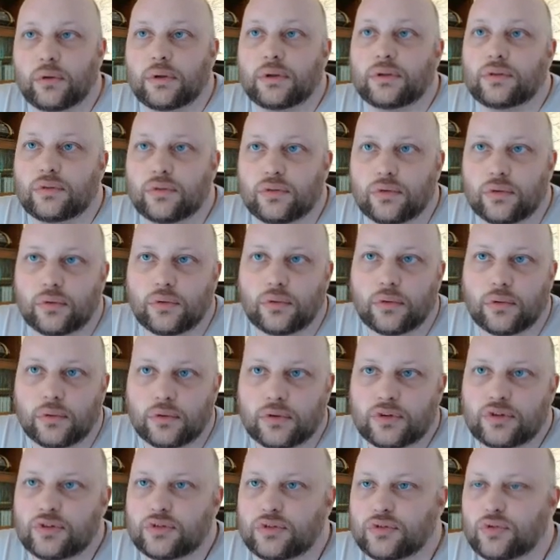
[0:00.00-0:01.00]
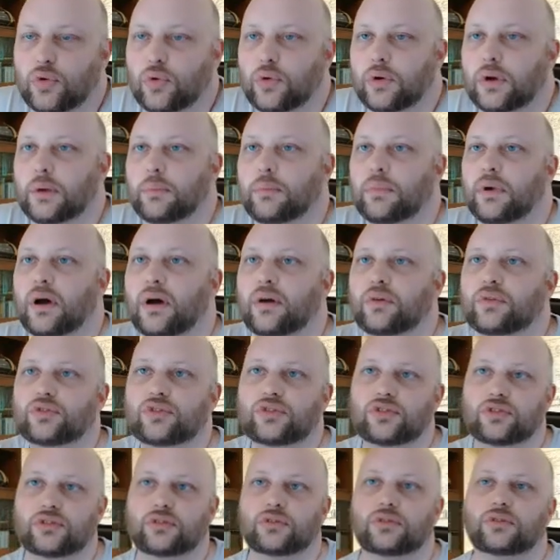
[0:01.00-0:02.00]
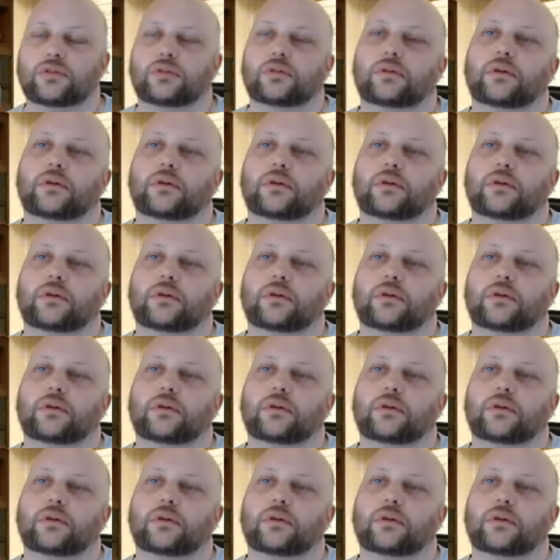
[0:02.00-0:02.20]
to talk about